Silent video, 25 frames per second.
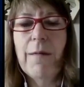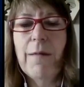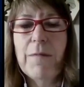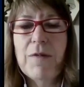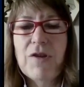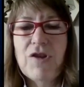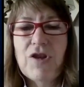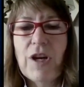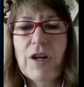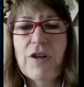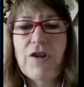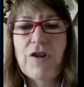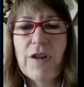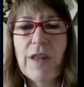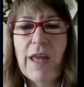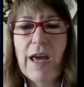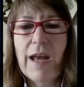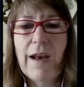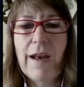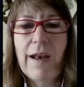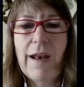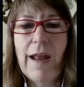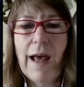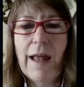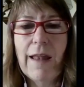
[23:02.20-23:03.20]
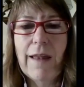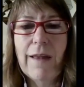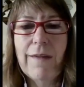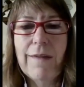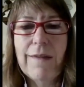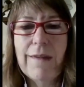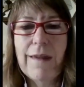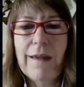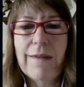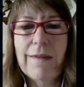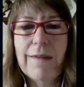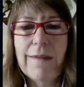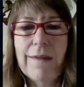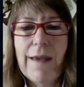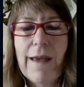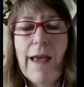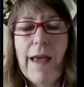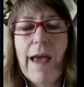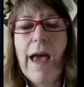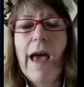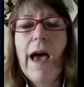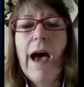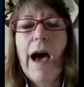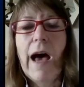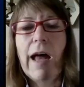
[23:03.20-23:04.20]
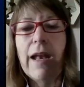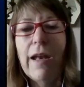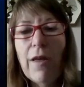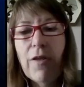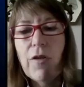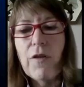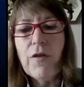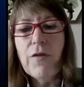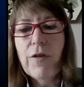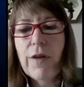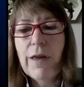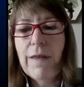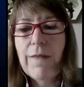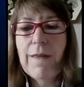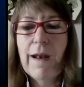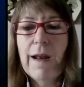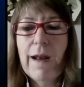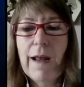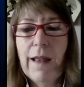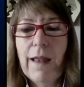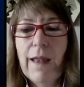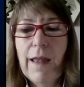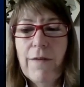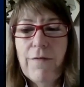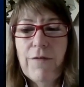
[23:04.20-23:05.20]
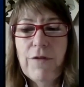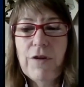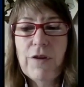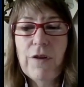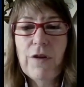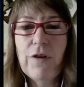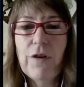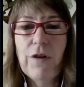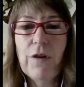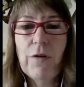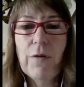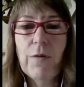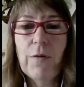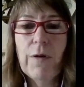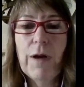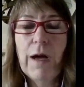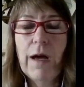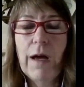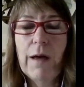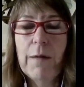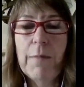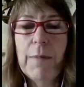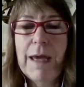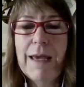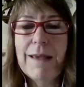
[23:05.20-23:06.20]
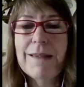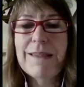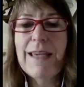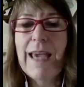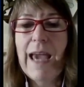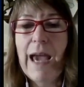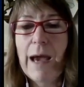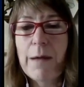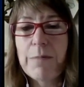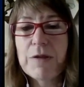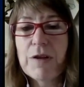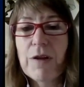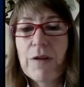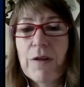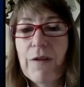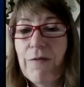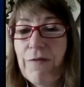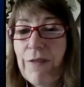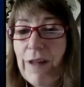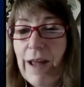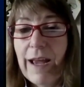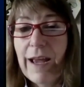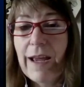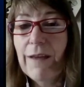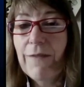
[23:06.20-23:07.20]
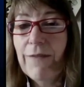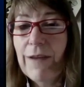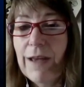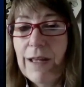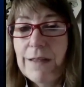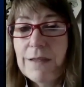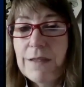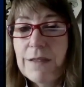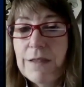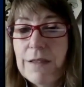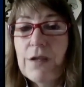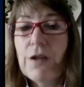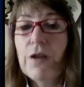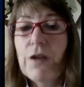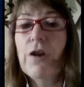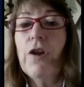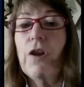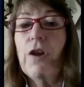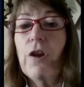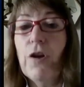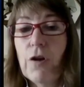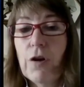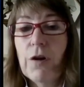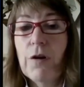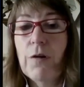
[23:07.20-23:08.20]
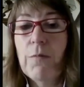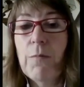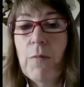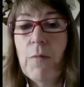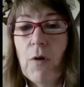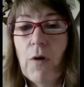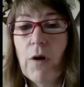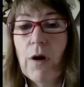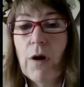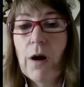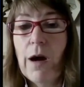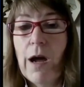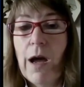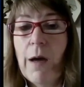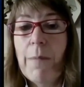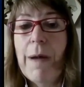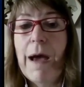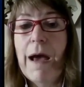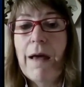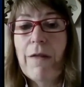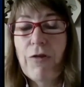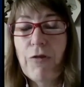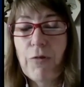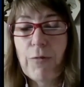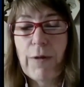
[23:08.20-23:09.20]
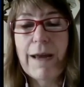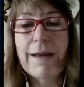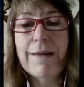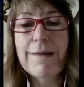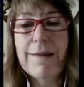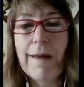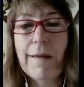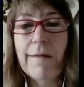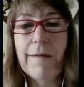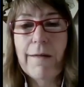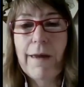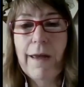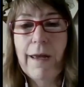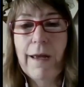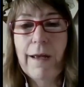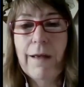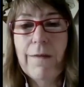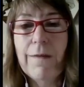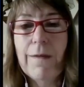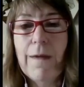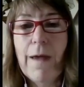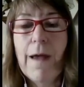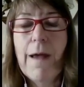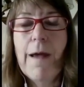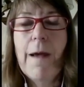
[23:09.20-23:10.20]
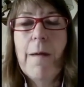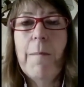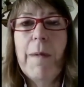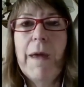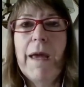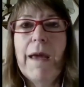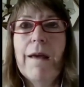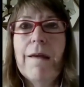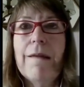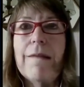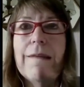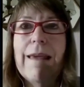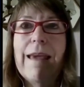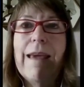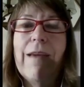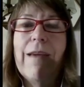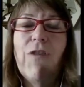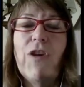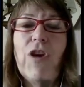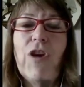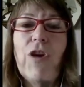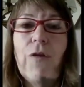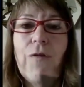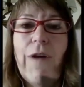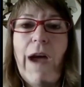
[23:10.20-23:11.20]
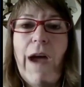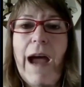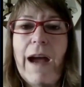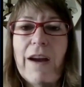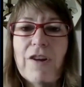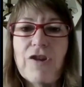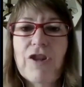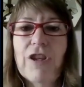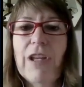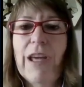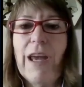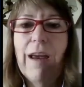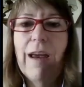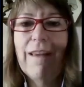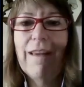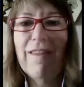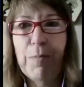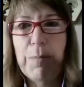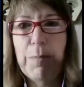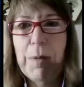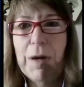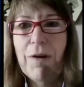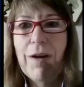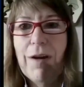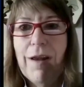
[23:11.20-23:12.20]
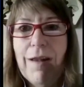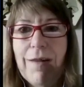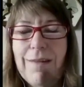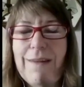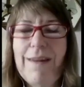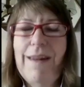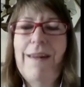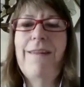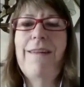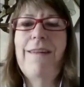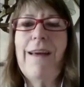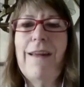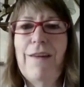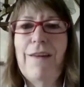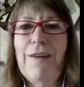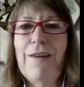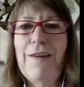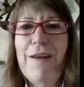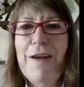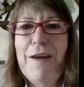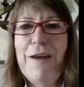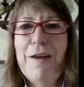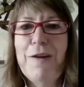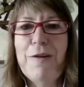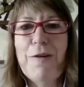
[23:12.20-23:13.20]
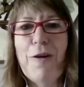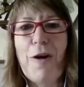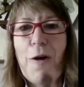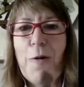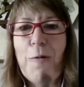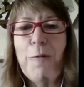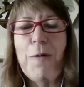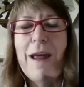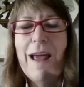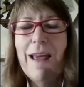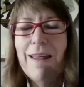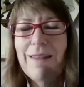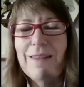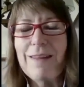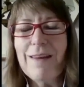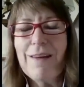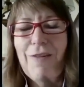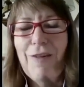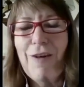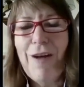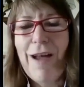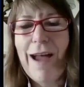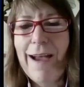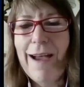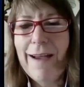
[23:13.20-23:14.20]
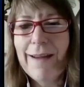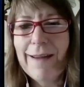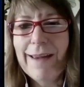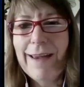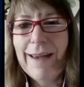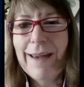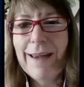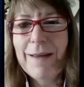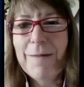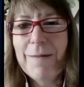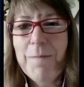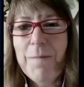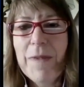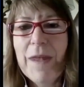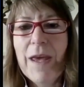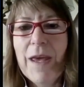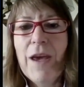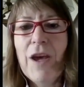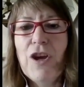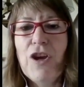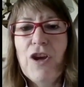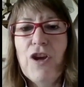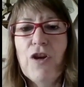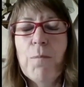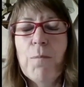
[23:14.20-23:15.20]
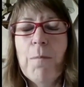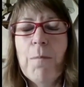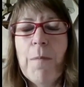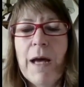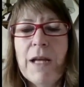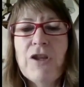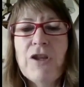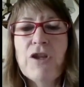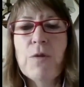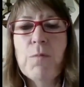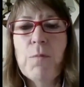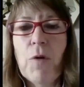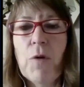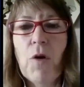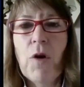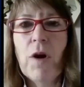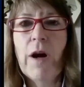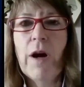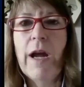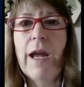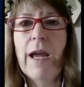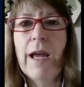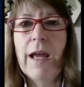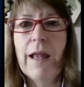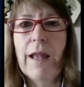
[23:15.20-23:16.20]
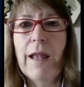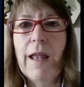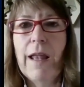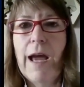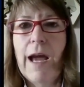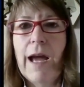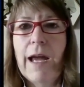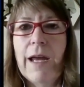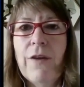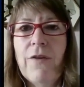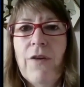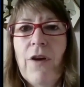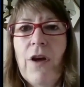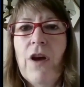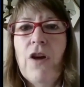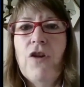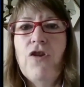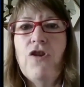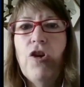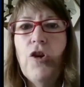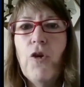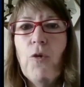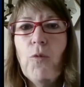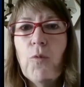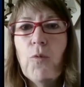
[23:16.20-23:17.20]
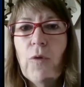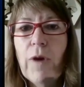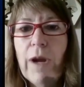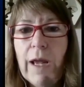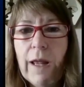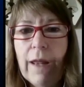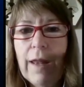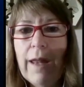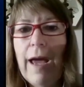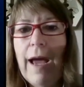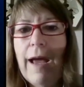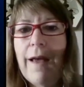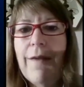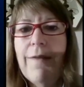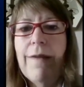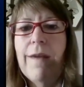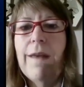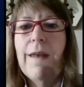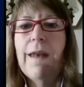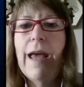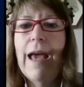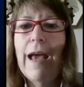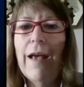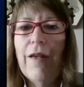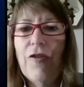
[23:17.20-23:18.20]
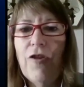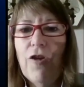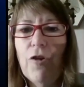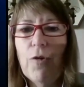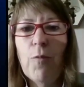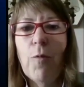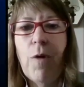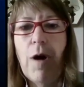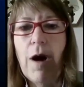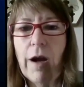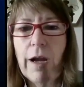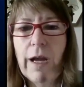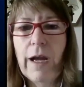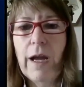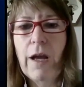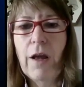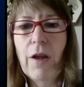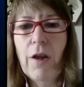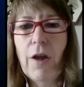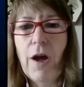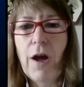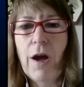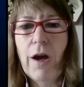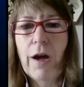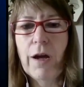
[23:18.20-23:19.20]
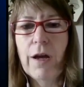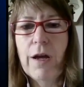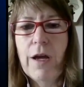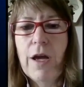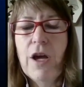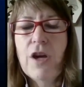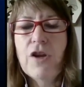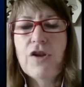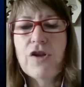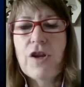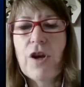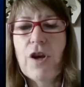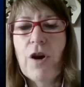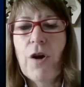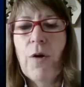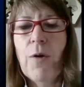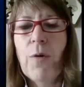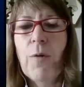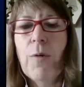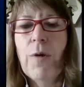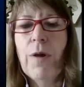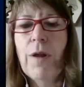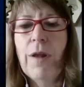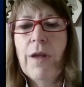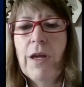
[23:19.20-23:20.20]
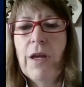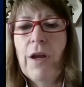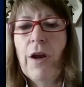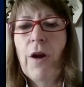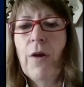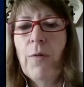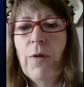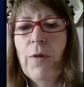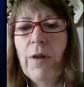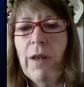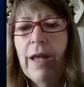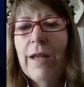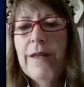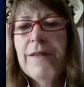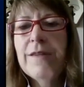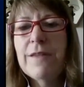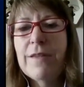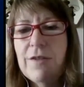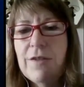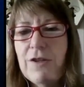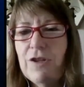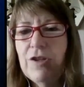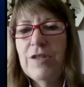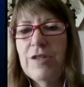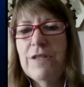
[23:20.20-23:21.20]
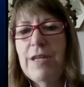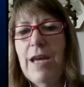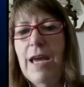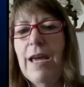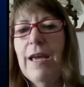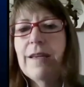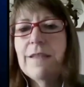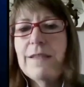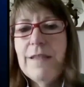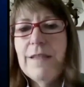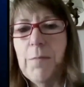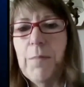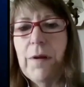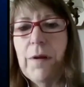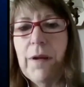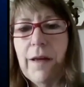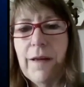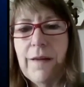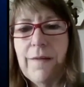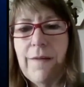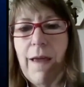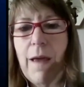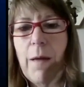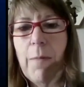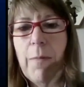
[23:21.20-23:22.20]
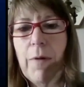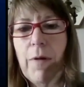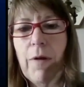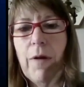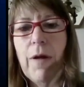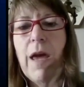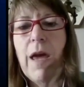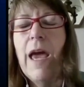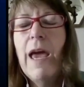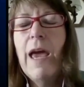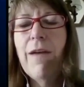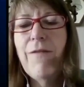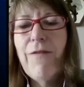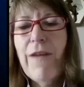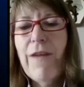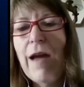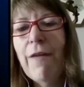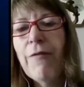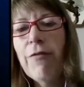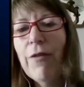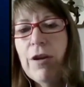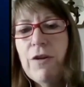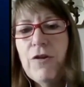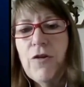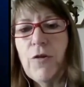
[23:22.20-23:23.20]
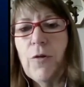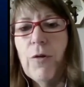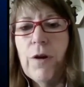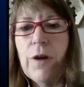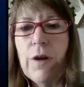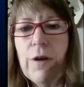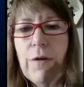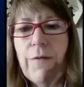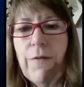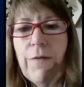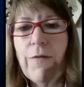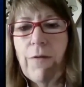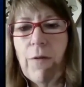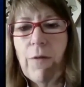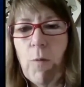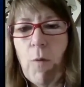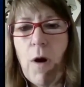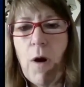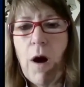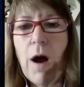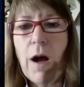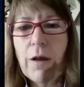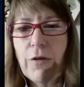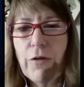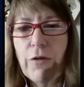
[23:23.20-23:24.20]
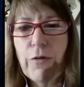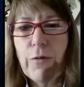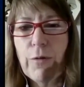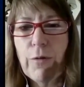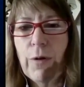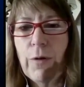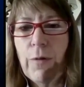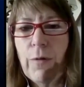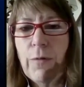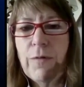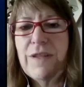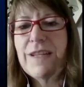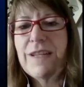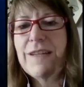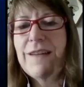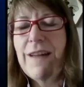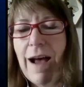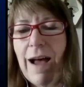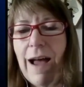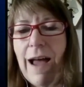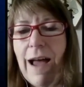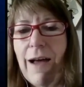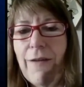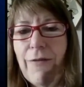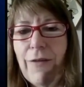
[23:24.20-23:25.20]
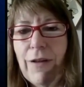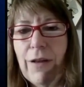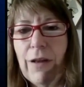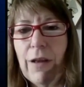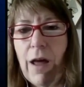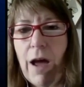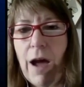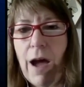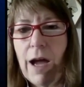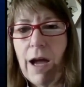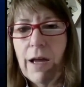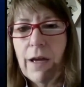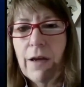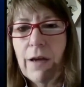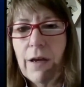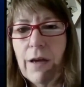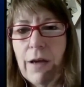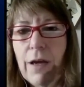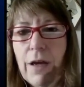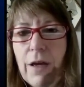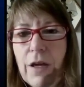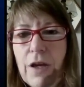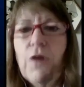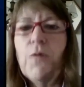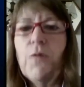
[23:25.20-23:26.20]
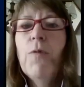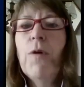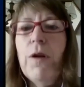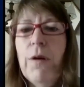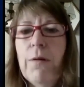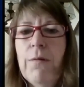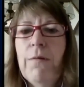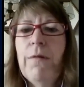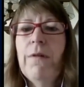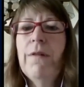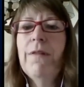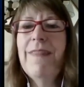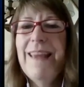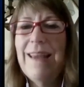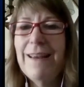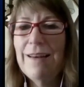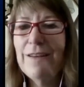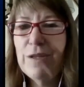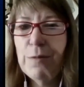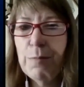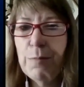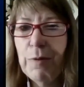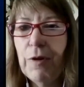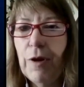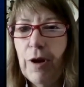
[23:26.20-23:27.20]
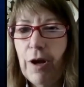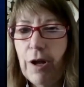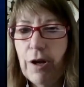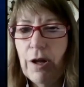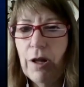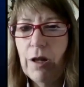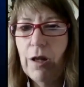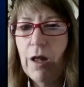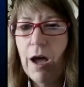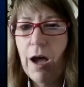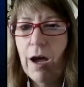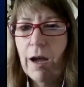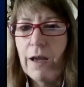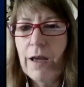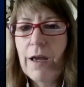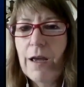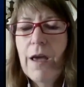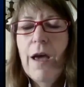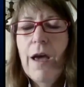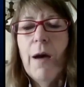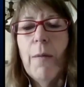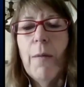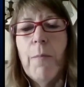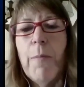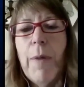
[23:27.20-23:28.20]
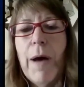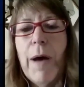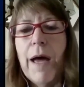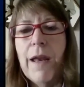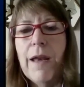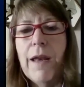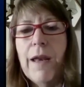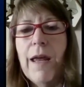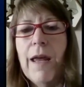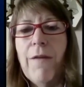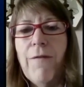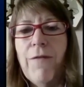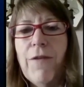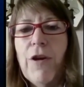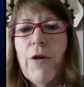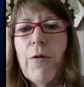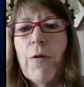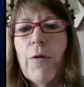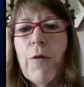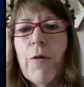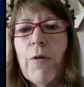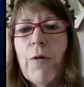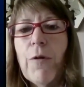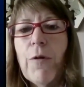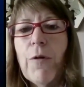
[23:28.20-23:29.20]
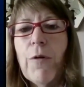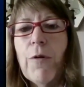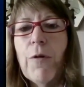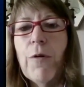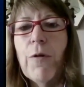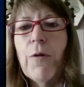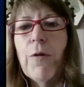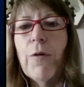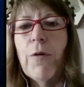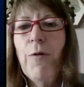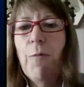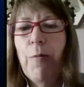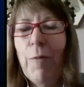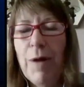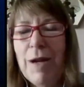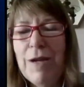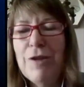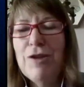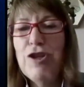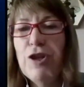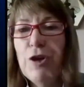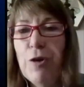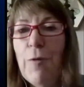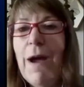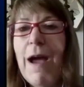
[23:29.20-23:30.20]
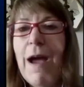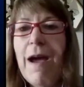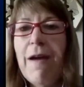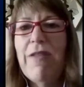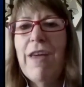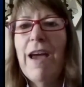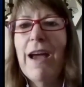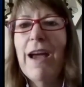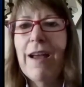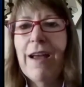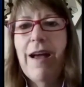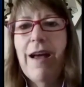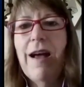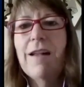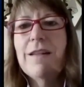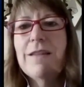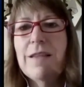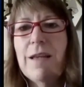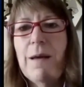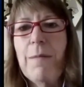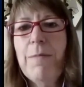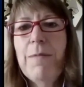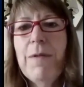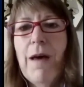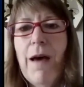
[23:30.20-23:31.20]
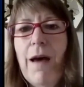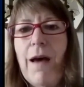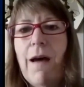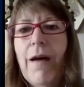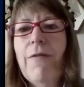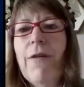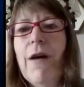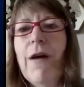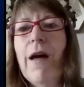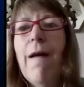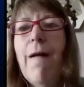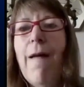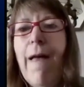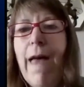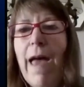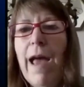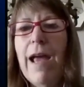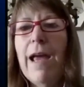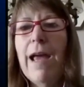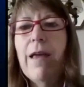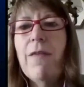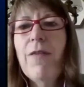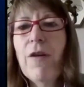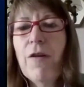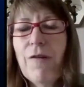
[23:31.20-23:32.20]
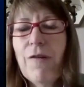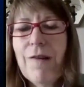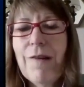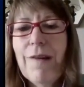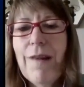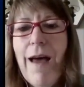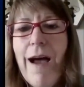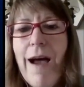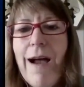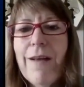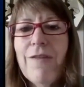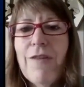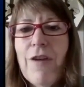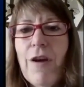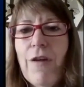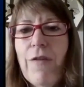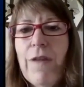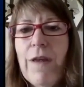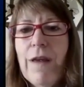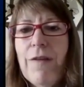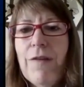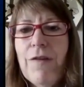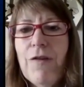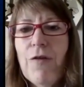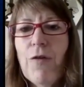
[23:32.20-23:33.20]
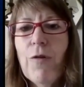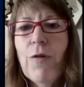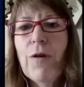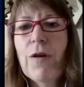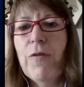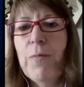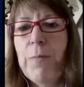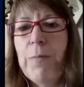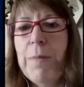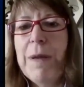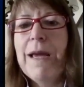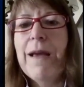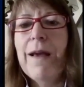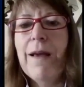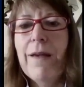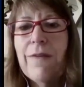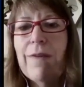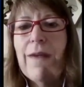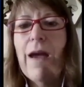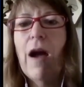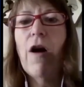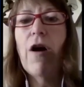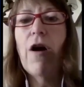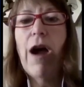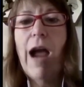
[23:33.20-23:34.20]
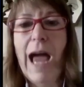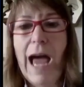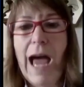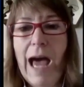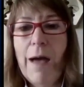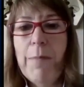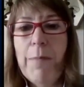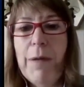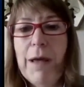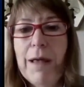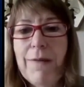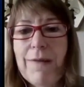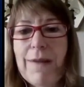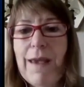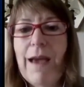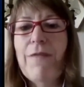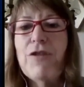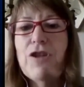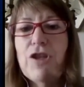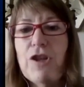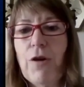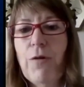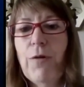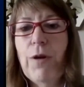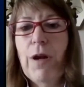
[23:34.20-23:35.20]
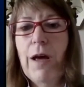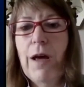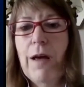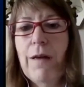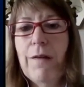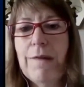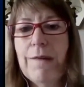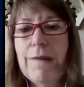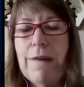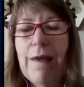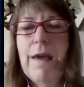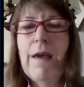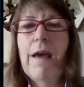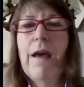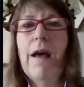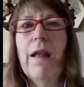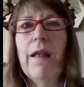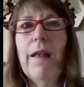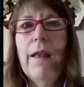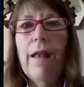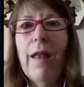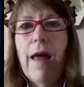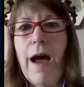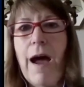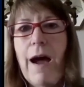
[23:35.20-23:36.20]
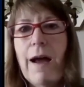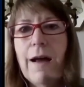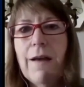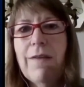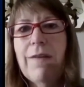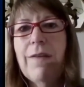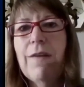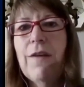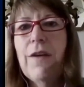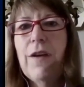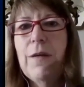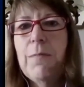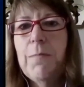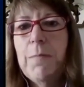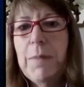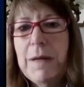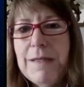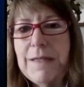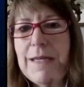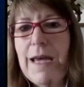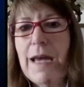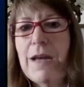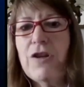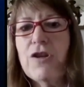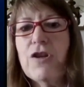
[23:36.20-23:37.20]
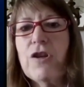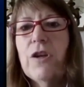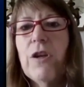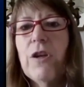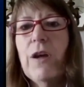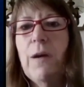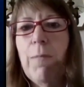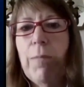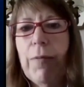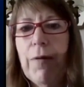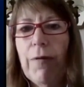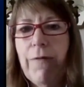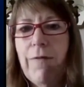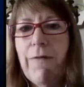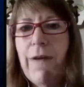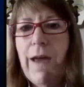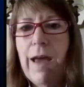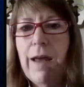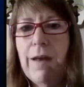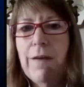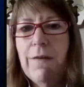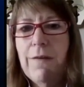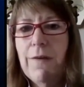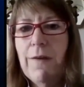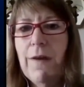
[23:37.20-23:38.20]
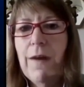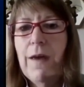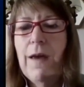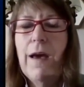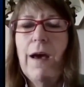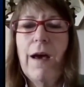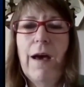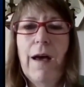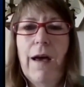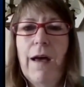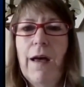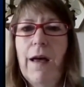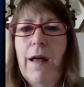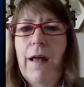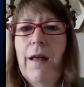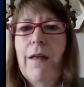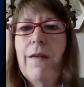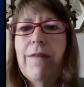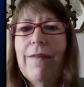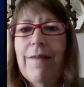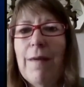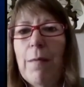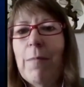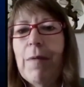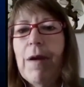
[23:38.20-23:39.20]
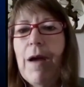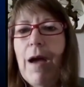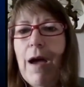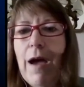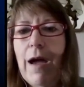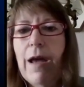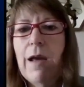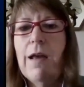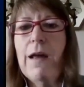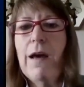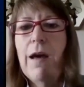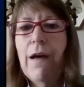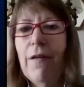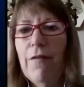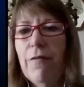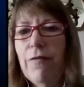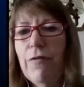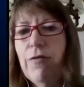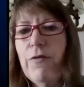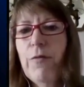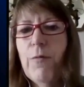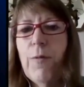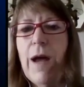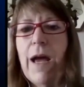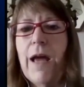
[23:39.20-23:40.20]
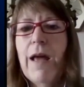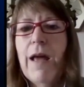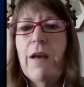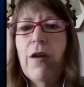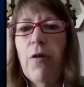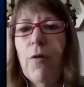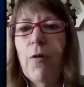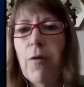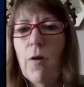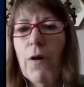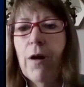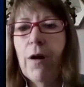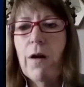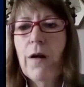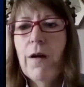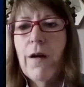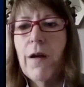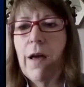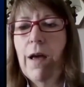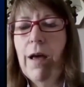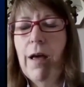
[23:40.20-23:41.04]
judge that analysis. Another thing that I love to do is capture the flag events to learn more about threat techniques, because if you've actually experienced and done your own ethical hacking, you're much more inclined to realize it as you're walking along. So, let's just take a simple example. If every door you've ever walked through did not have a lock, you wouldn't think to put on a lock. But if you were, we do have that concept of, hey, there's locks on these doors because our habits have shown us locks can potentially prevent some kind of threat or,